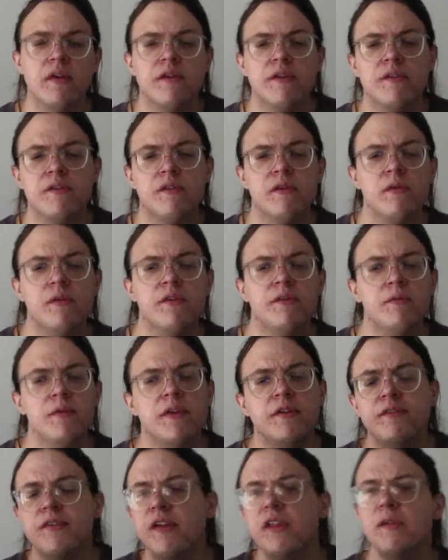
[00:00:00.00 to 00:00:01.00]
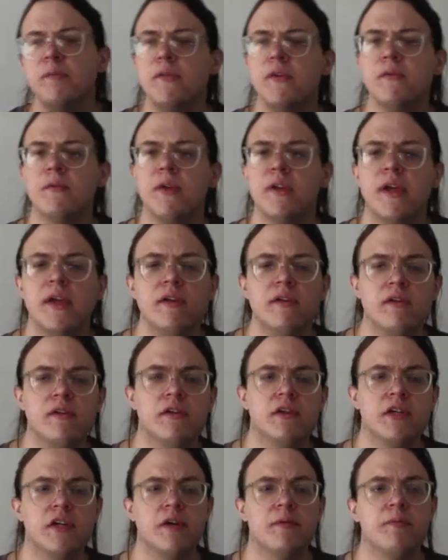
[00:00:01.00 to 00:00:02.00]
So as we develop the
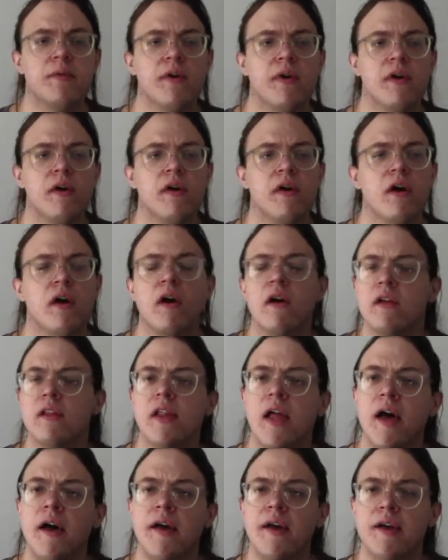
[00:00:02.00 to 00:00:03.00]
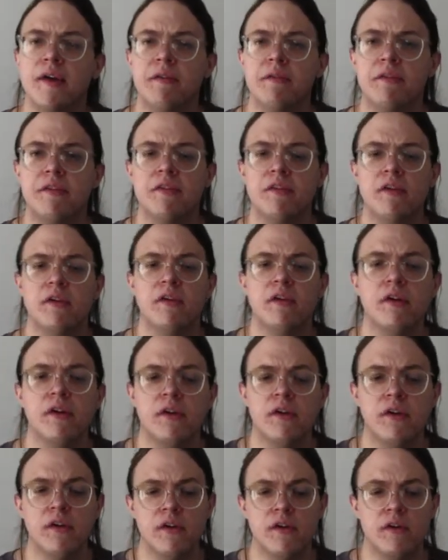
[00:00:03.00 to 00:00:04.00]
relationship, our lives
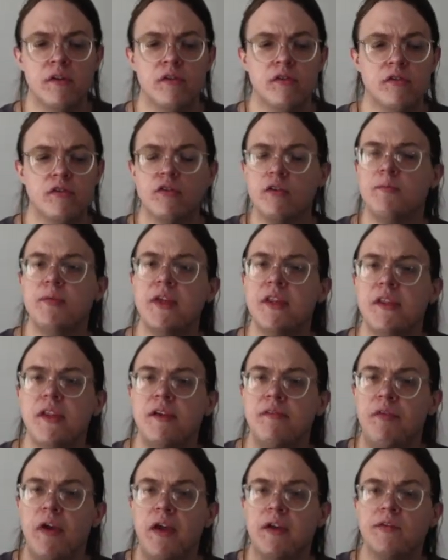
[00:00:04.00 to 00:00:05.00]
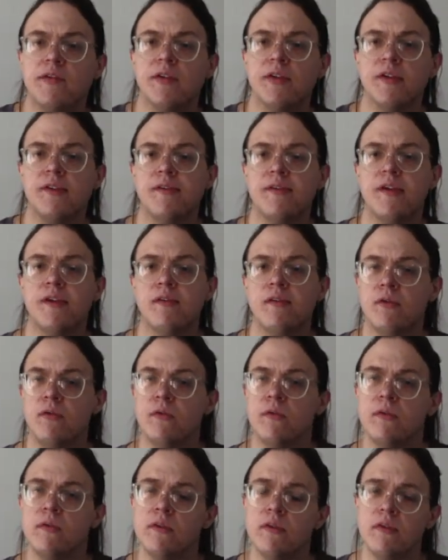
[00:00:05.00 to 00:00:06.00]
should be the evangelistic tool.